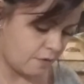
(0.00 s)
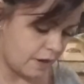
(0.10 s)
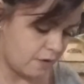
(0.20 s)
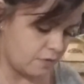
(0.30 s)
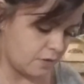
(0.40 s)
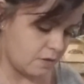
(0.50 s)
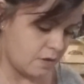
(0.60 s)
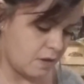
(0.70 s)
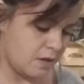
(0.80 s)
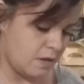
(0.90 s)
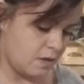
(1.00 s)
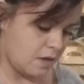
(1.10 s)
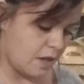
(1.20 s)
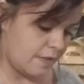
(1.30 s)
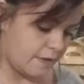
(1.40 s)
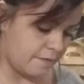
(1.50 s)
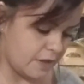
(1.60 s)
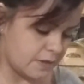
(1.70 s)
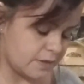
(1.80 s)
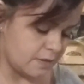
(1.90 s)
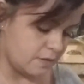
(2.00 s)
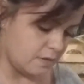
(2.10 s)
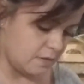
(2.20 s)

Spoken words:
around. I love this.